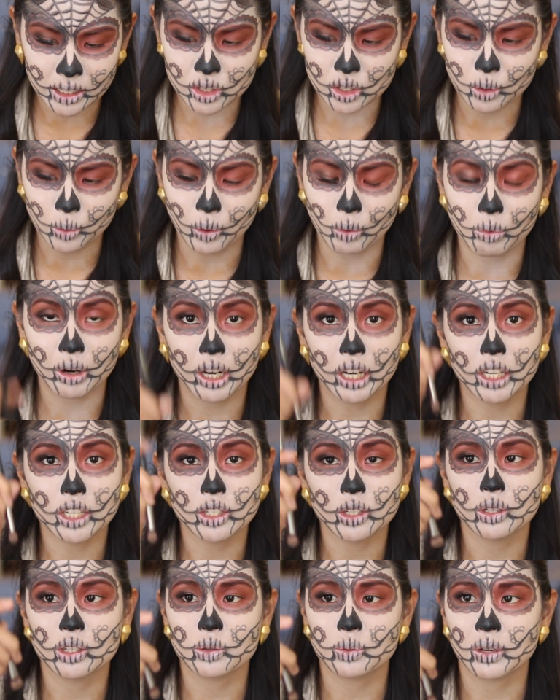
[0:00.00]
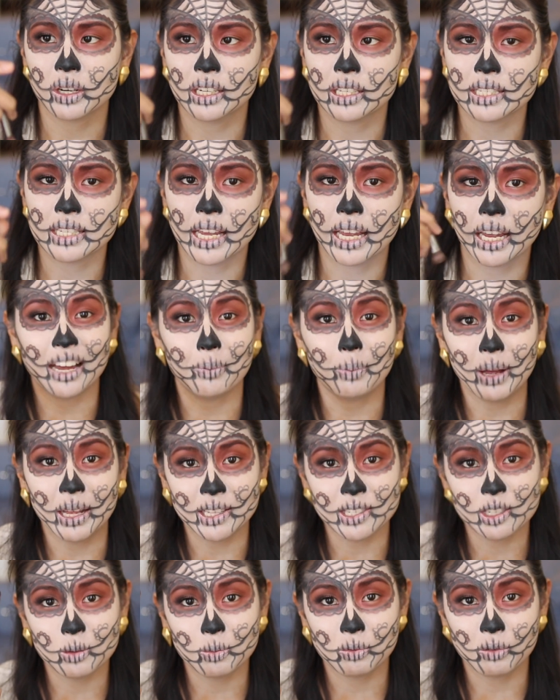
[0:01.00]
So what we're gonna do is we're gonna take a
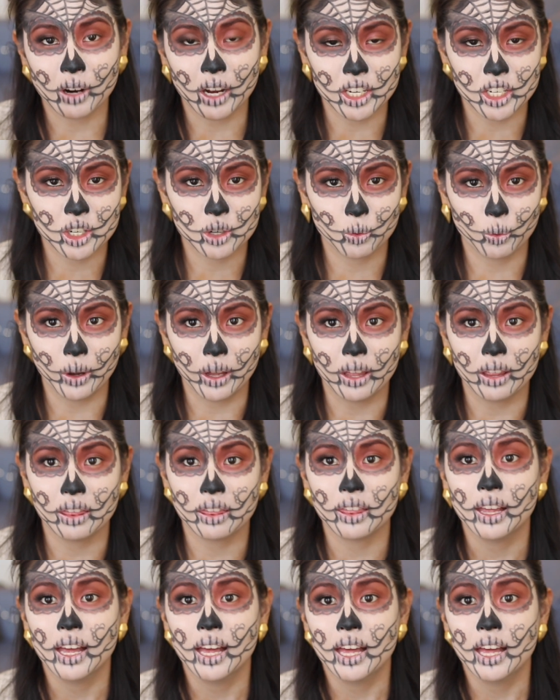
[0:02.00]
pencil brush with